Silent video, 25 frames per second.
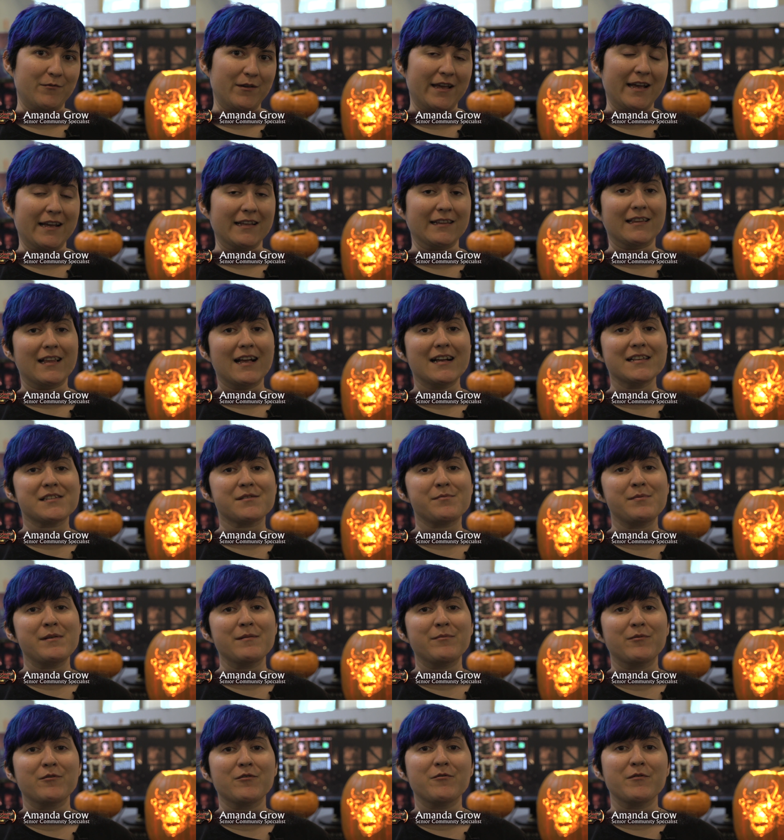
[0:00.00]
We had lots of
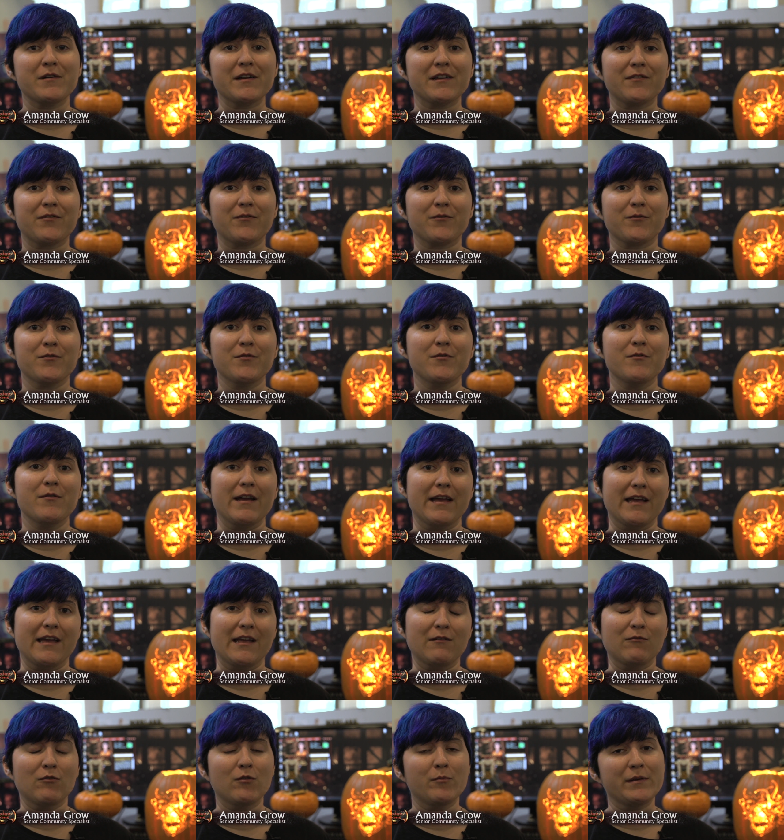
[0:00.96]
people going through
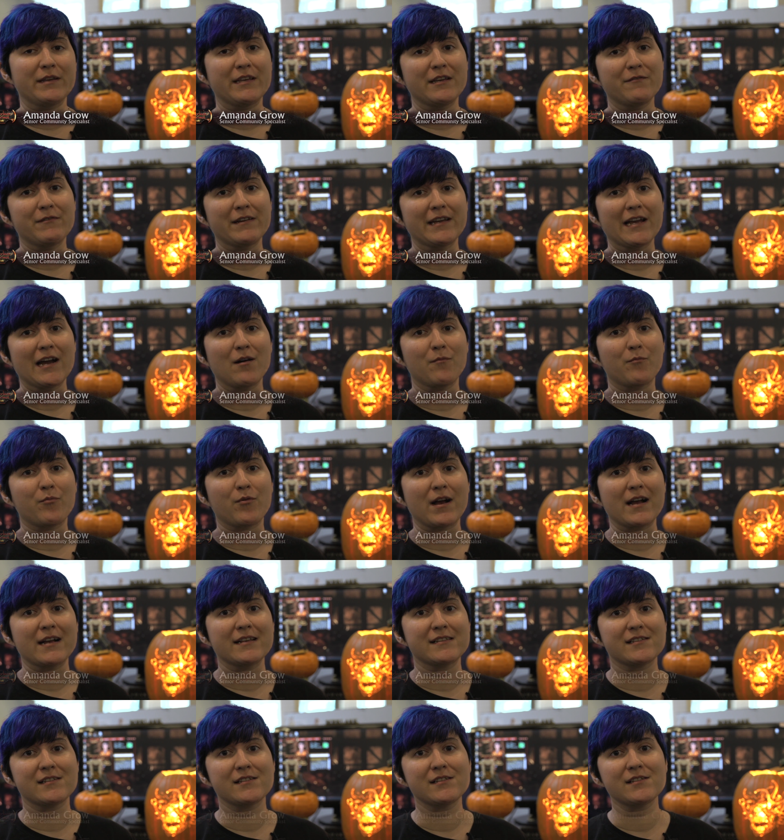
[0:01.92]
and we'll be giving out
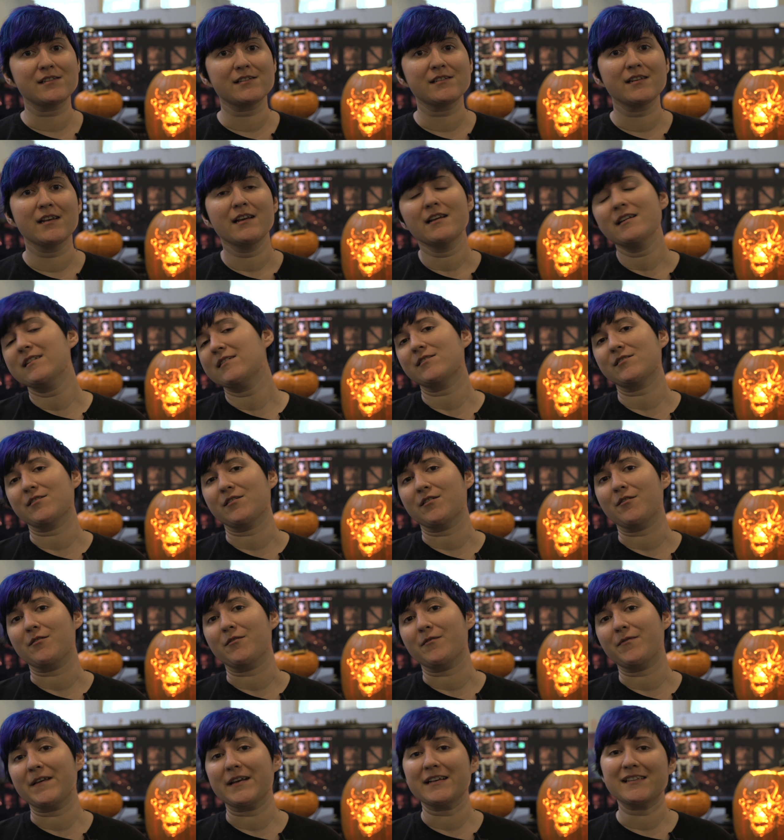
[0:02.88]
prizes.
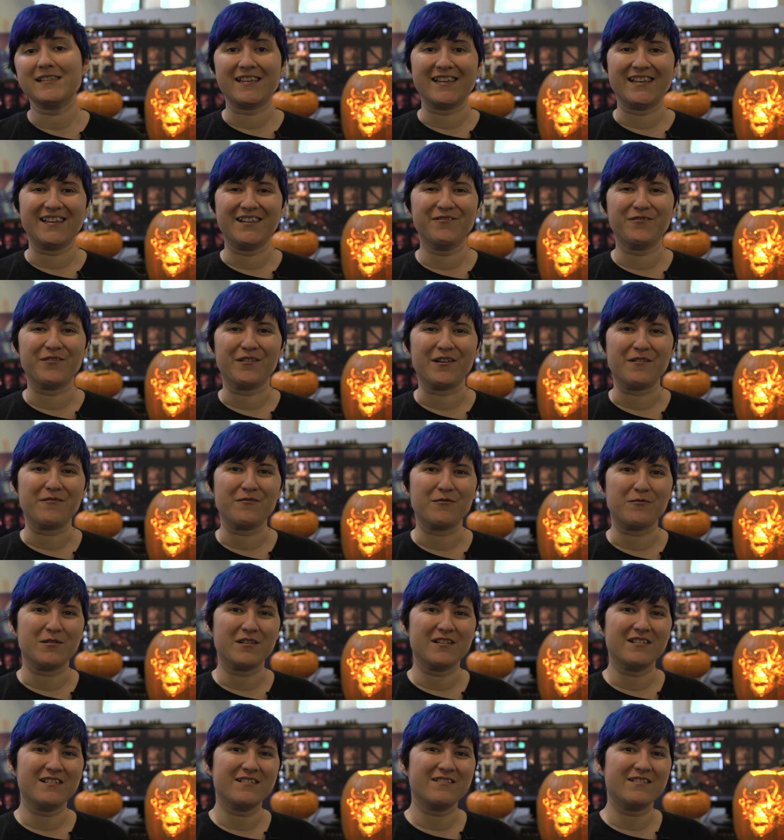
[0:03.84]
So thanks again for
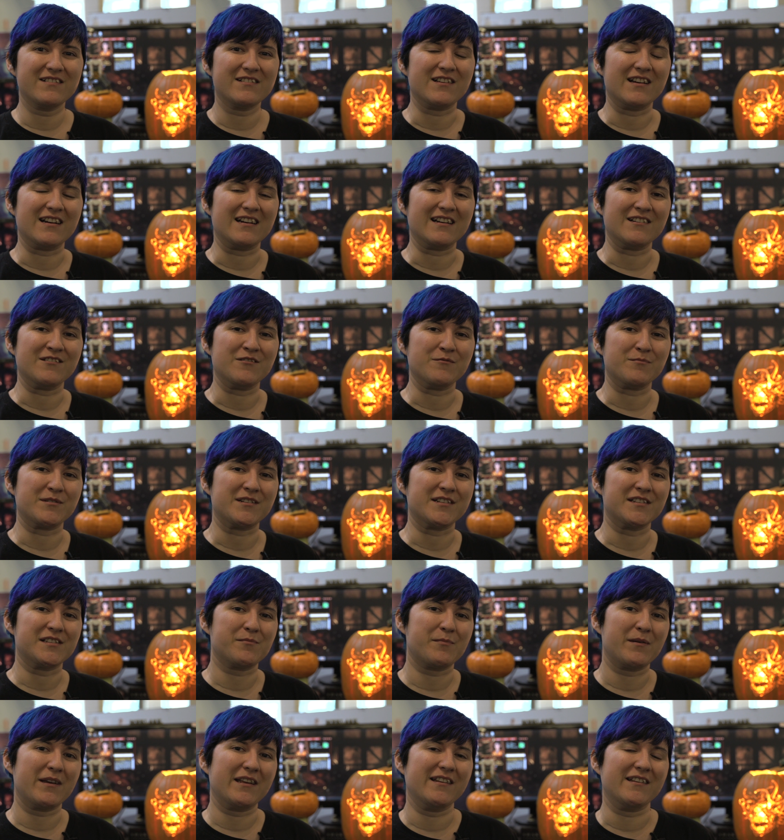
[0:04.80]
everyone uh, who
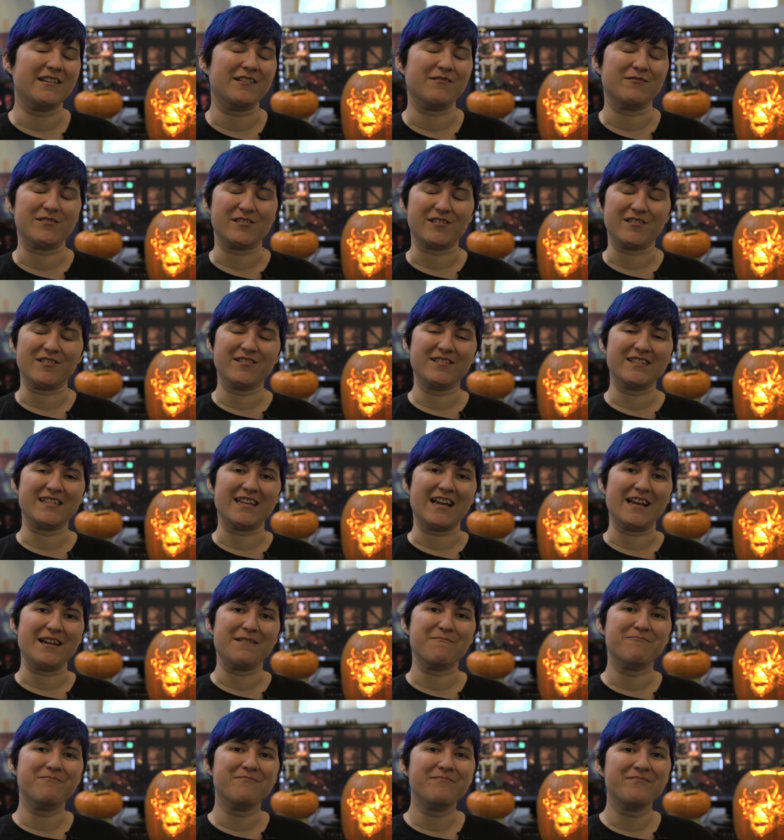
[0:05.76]
participated. It was a good
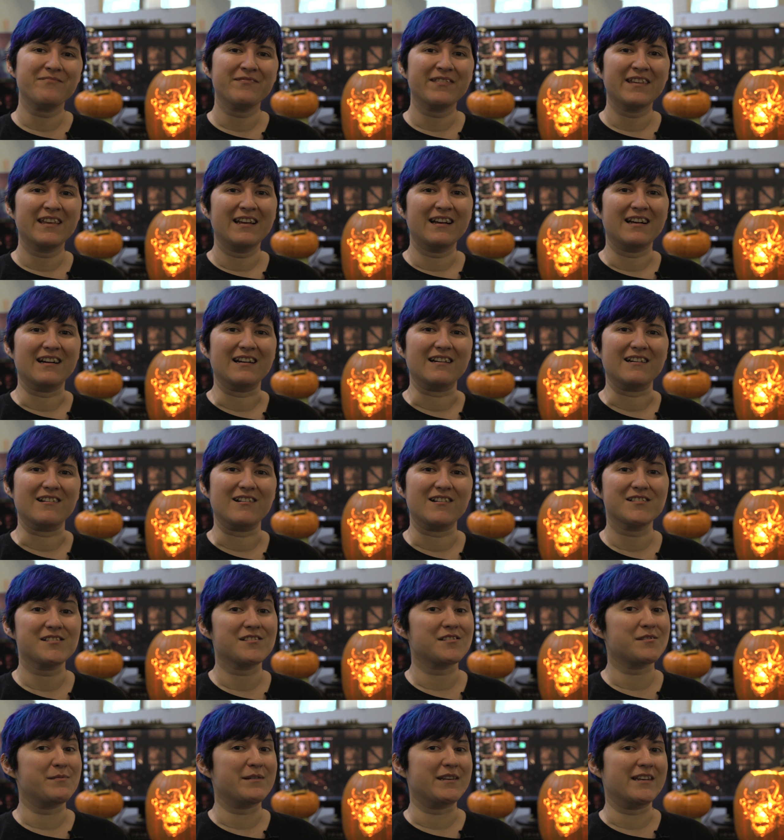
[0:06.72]
time. Uh,
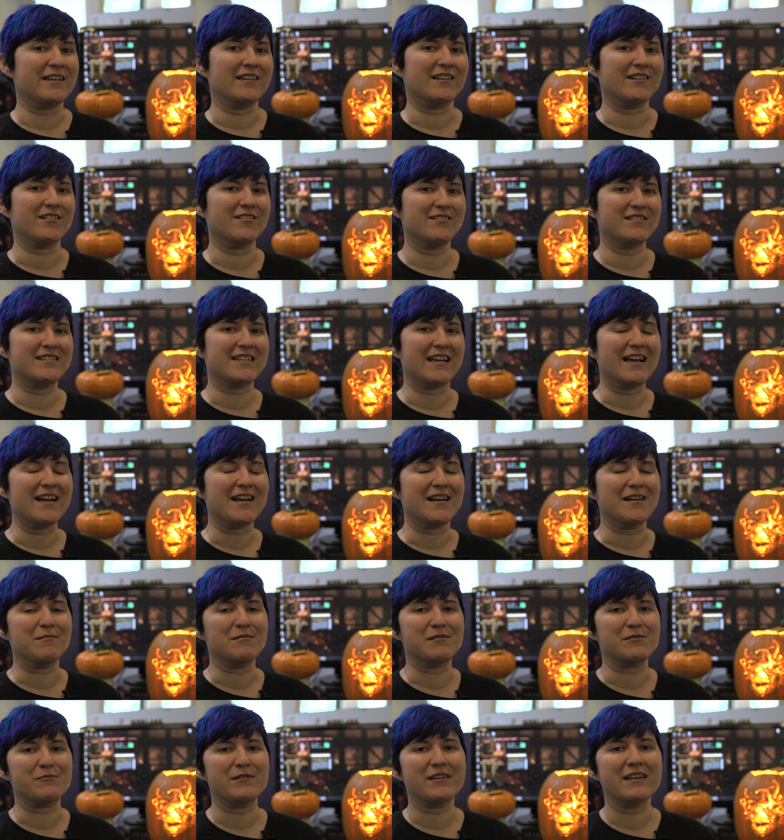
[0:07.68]
also speaking of good
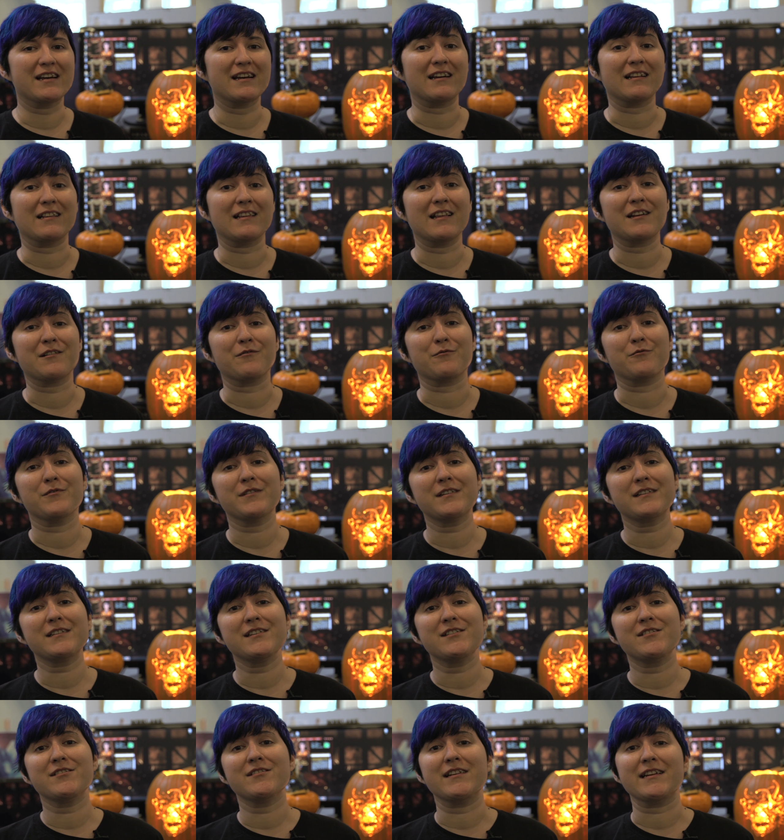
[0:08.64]
times, we got a lot of
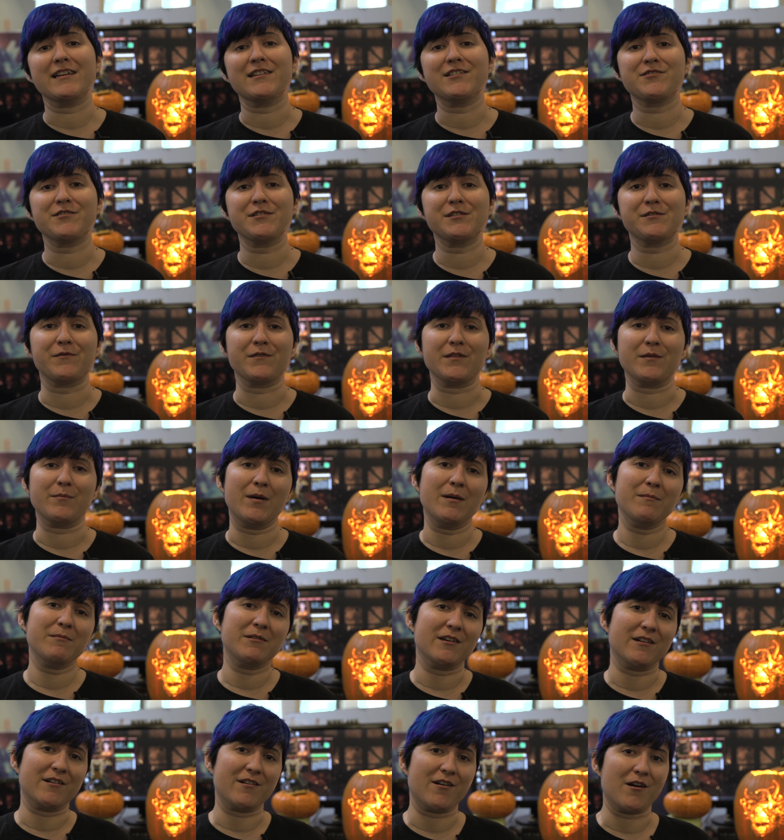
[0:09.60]
really good entries for the
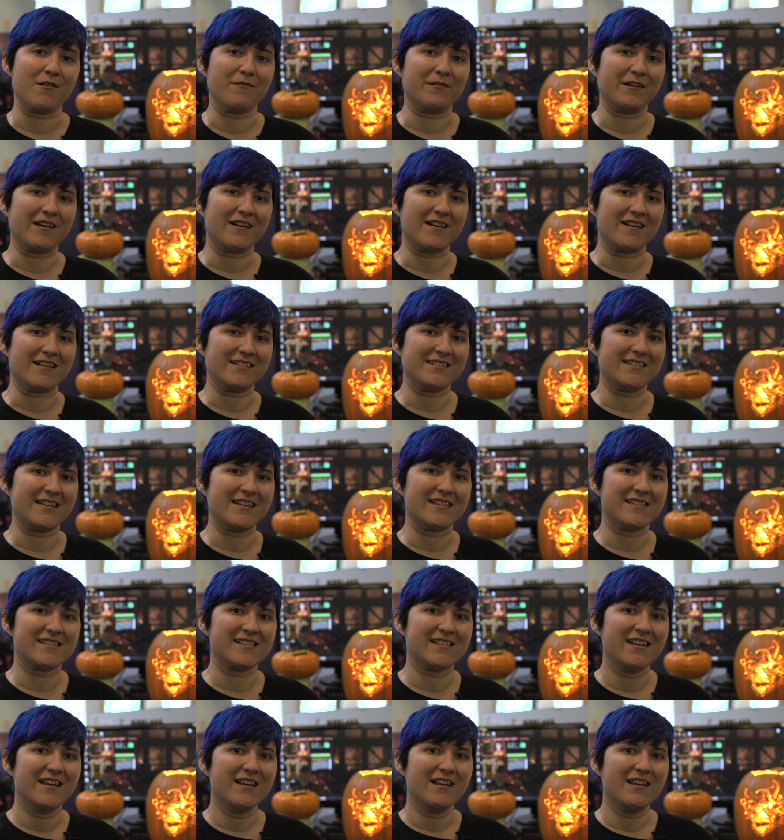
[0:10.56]
pumpkin carving contest.